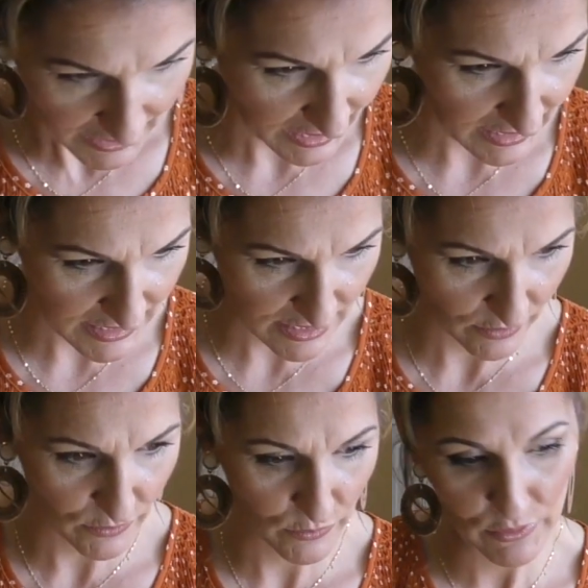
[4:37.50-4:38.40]
And
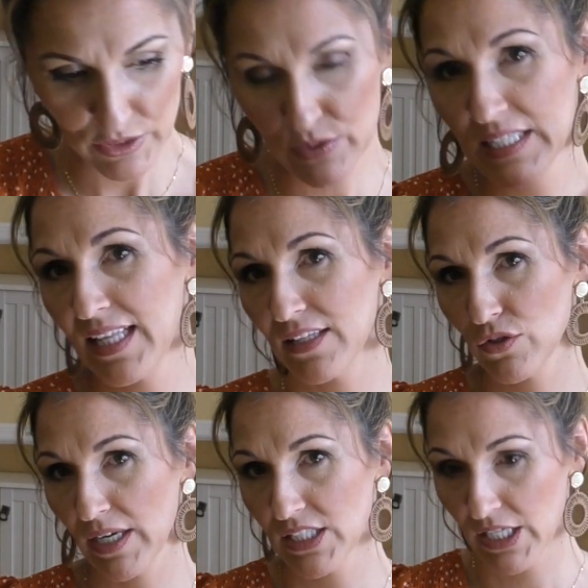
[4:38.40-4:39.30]
so using that
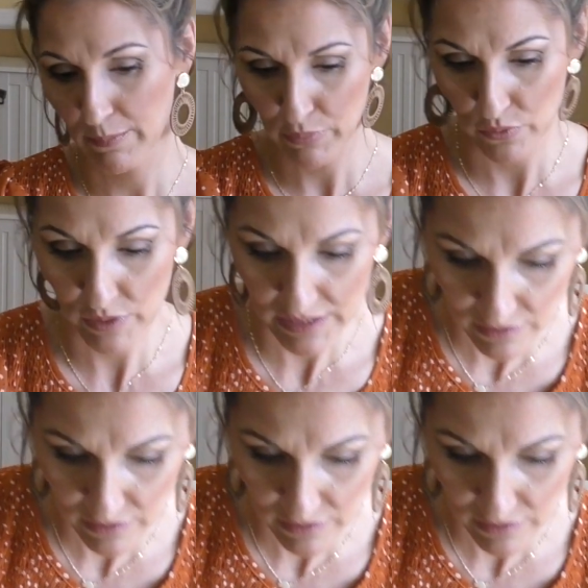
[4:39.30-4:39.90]
dry shampoo is